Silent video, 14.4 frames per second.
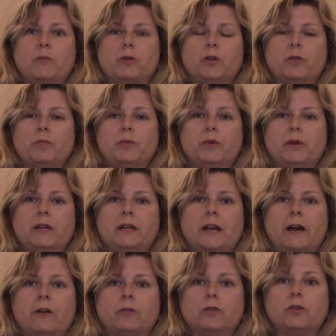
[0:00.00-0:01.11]
we're putting
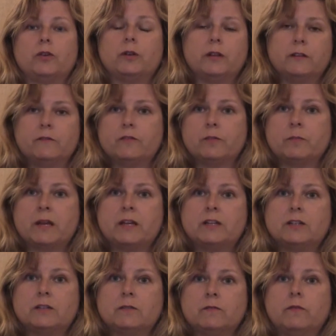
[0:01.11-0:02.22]
out good
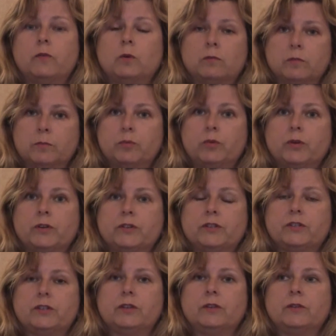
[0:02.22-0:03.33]
information for reporters
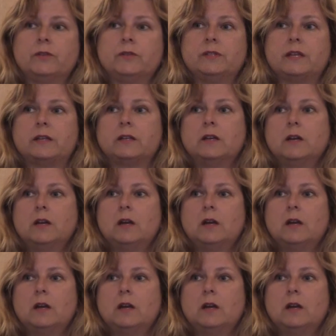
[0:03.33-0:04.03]
to use and